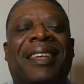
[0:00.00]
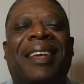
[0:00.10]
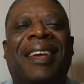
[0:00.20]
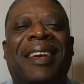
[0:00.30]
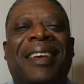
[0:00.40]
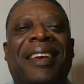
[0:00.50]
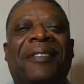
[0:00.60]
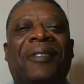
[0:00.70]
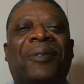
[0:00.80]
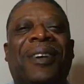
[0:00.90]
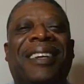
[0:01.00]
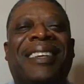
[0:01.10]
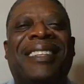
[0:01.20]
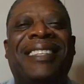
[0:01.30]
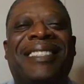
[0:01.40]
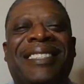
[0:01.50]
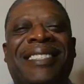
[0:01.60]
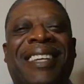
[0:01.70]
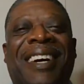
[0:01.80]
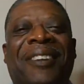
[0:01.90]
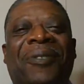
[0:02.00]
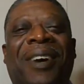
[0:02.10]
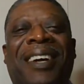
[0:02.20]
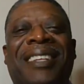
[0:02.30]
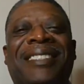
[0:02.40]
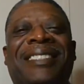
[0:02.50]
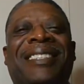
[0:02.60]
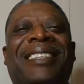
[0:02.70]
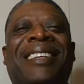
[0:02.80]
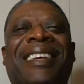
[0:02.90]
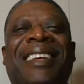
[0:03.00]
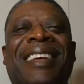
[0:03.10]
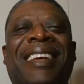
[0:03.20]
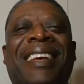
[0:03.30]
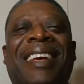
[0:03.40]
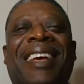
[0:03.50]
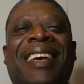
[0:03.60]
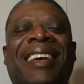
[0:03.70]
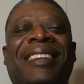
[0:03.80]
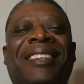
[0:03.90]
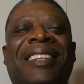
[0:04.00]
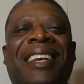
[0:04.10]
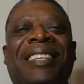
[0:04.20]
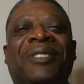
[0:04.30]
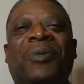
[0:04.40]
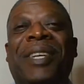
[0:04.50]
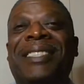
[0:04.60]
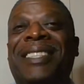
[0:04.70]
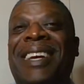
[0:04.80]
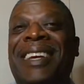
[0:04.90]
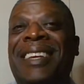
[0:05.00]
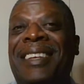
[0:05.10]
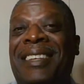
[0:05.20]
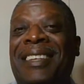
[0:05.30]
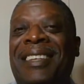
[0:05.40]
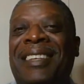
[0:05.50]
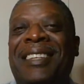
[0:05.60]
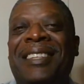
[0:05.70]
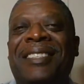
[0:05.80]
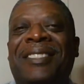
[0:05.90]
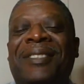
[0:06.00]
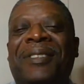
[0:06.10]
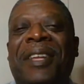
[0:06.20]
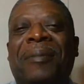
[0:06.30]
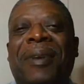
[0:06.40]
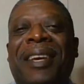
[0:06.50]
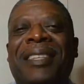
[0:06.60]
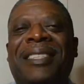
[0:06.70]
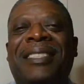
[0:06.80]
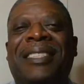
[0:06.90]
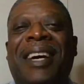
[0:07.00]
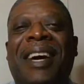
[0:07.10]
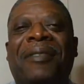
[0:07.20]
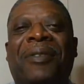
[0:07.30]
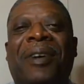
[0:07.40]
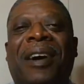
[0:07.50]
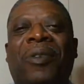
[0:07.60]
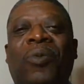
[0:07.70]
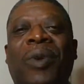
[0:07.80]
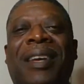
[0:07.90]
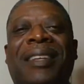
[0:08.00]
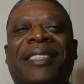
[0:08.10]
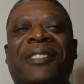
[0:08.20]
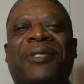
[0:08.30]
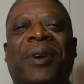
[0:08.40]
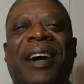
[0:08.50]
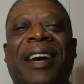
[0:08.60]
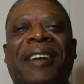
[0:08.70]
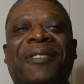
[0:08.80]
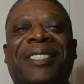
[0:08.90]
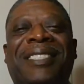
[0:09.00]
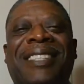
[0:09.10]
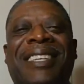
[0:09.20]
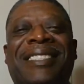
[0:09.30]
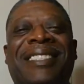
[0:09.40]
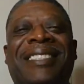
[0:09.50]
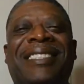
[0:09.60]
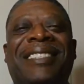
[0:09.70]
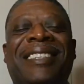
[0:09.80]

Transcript: Hey everyone, this is John Rollins, and today is Wednesday, so that means it's time for our weekly Strive session.